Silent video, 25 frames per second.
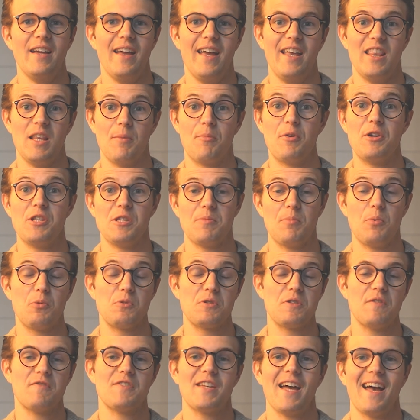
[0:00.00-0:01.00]
in the
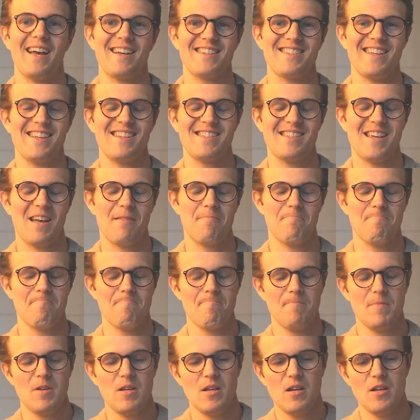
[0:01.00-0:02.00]
principles of tax exam.
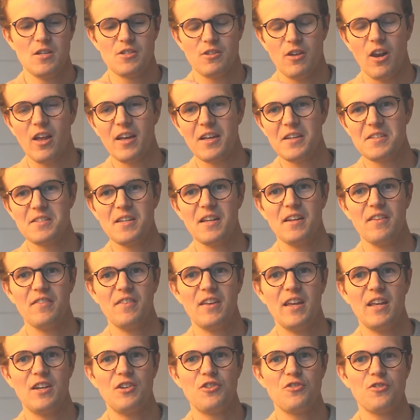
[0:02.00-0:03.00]
So like I said in
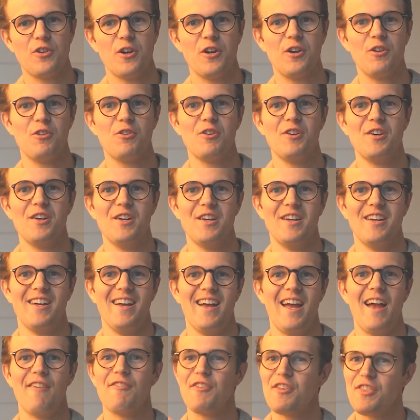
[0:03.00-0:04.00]
the intro,
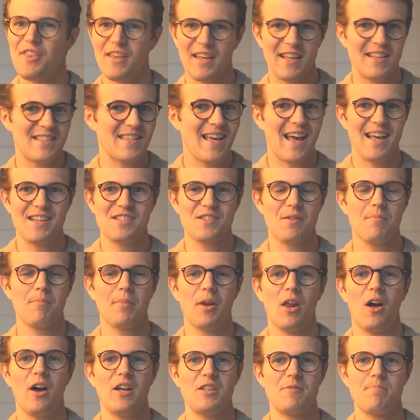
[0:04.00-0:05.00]
everything in tax
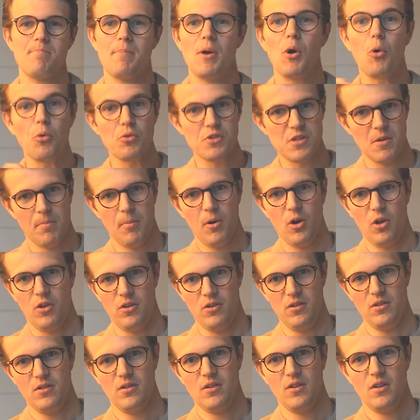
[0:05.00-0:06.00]
compliance builds
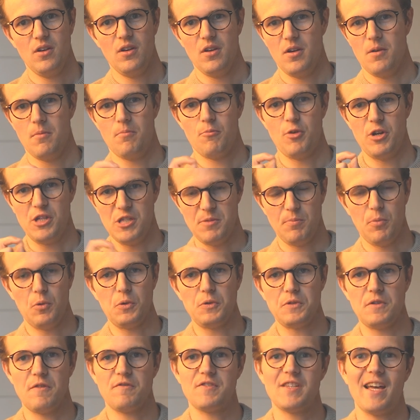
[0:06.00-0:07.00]
upon
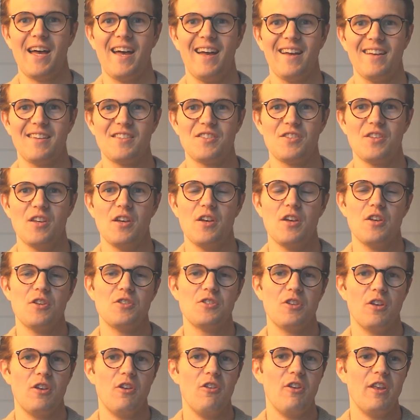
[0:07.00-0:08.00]
principles of tax.
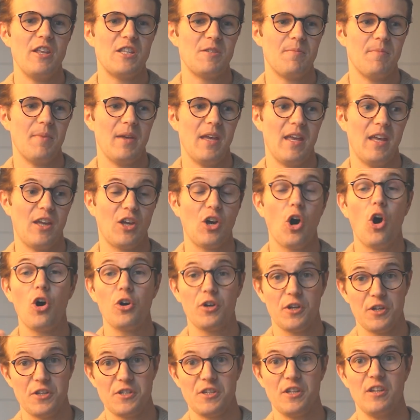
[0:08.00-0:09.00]
So you need to be
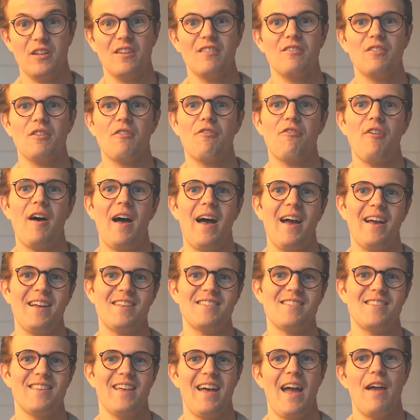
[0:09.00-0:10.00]
cognizant of the
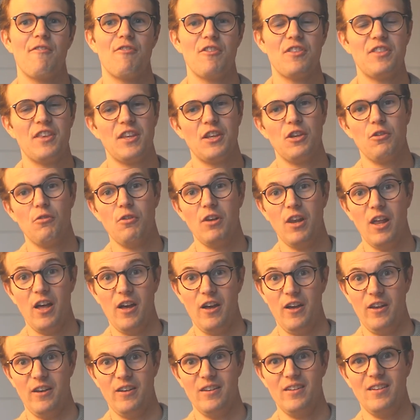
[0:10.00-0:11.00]
fact that everything you
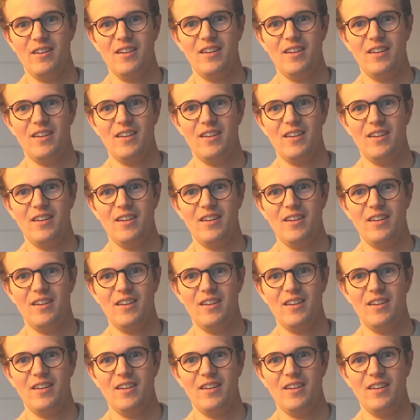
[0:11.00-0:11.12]
learn